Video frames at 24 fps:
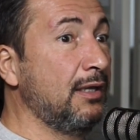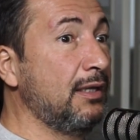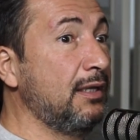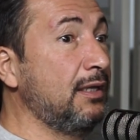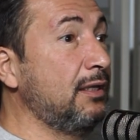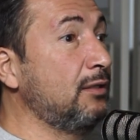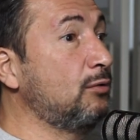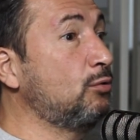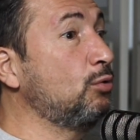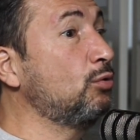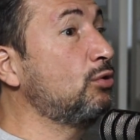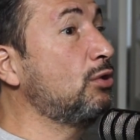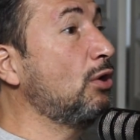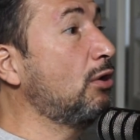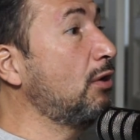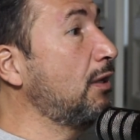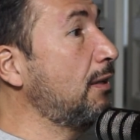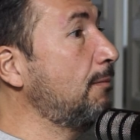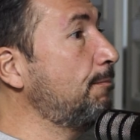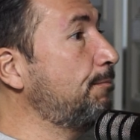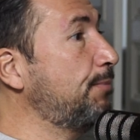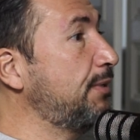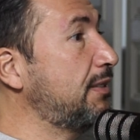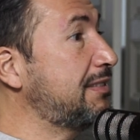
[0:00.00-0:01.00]
into the
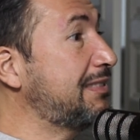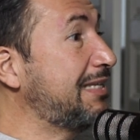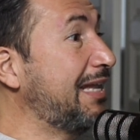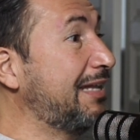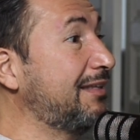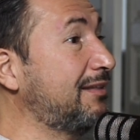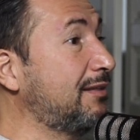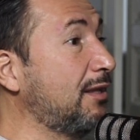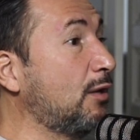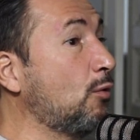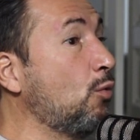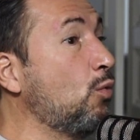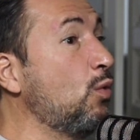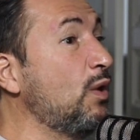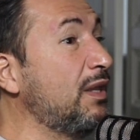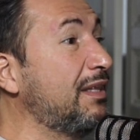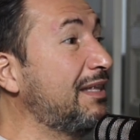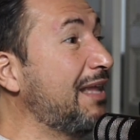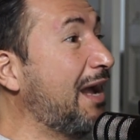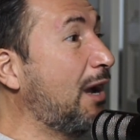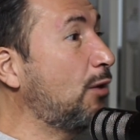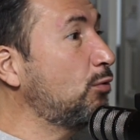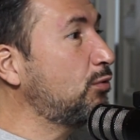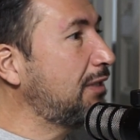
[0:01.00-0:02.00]
Olympic Center
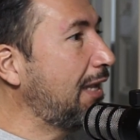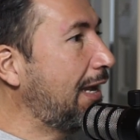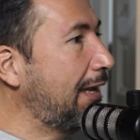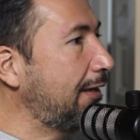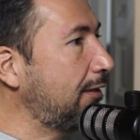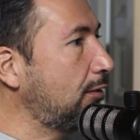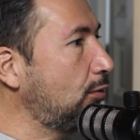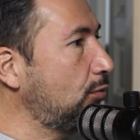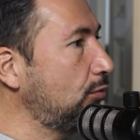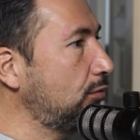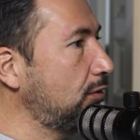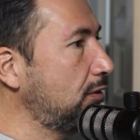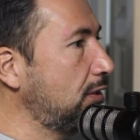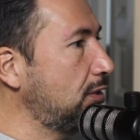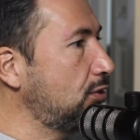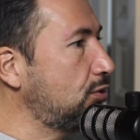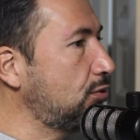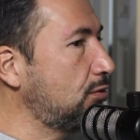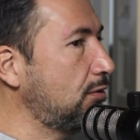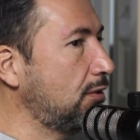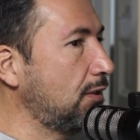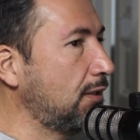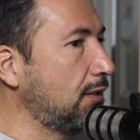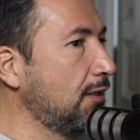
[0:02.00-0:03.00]
without air
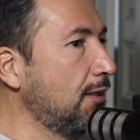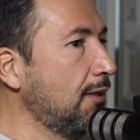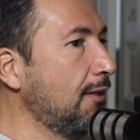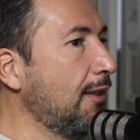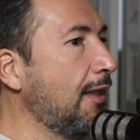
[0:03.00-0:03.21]
conditioning.